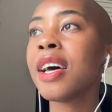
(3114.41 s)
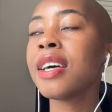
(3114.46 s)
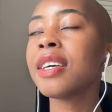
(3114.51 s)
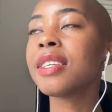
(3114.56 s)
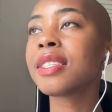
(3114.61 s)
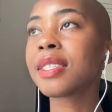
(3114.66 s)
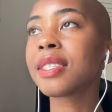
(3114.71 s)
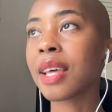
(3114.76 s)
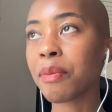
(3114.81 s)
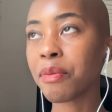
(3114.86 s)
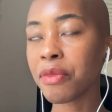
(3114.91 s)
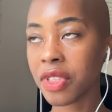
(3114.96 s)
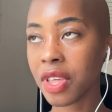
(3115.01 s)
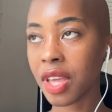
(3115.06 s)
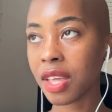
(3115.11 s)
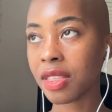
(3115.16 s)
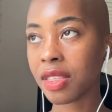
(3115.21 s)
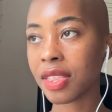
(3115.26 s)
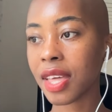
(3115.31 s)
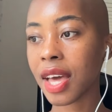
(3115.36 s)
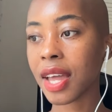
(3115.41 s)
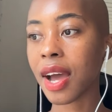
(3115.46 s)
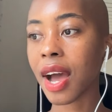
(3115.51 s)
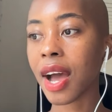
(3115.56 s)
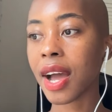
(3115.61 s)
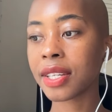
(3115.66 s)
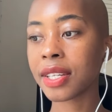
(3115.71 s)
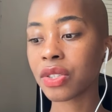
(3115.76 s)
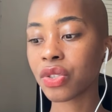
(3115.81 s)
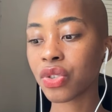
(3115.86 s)
Something that
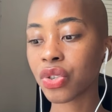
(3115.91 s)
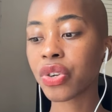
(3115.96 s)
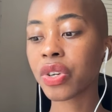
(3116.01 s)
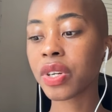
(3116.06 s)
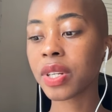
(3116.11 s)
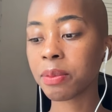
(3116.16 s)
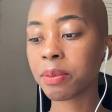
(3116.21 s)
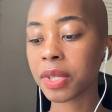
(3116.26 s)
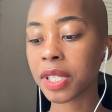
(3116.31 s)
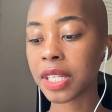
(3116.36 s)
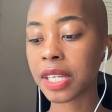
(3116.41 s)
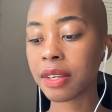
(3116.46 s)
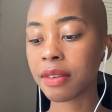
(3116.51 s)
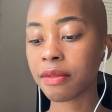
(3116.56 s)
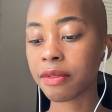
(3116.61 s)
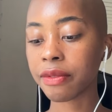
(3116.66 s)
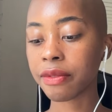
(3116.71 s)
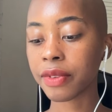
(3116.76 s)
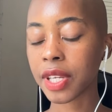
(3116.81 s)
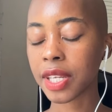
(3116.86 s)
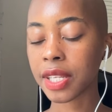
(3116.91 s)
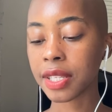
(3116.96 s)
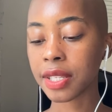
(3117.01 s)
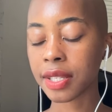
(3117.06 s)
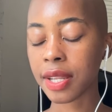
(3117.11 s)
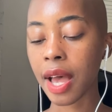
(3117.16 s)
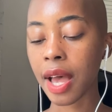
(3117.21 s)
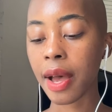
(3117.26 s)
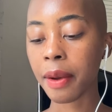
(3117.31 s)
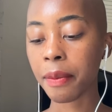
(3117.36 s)
I truly believe is
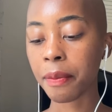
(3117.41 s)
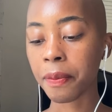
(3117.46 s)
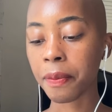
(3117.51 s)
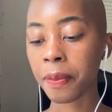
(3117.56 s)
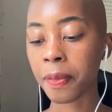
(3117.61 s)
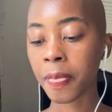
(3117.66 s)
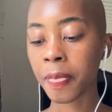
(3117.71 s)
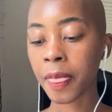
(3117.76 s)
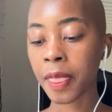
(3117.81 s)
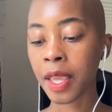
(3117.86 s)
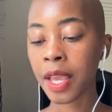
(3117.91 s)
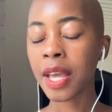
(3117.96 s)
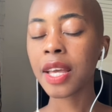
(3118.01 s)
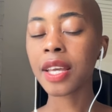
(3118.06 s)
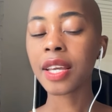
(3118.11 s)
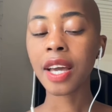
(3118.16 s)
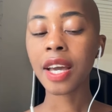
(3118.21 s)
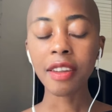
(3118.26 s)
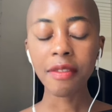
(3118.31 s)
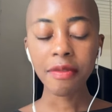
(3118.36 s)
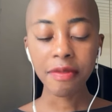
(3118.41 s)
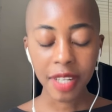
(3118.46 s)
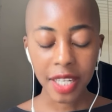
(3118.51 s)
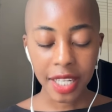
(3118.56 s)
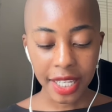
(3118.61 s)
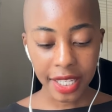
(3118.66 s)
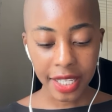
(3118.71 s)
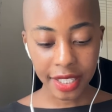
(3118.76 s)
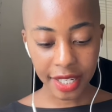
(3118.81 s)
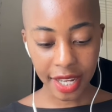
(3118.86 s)
um, kind of
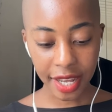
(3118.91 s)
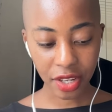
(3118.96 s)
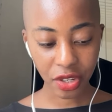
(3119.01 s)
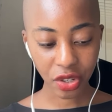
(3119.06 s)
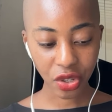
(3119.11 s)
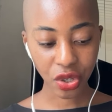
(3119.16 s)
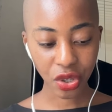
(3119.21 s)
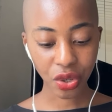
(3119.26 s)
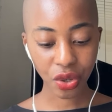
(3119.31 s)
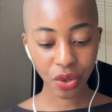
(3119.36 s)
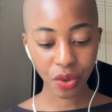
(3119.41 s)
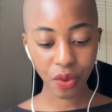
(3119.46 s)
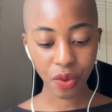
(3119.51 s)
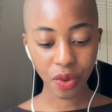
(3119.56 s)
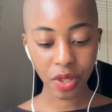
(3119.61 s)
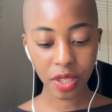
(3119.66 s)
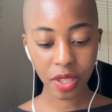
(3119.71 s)
leading to the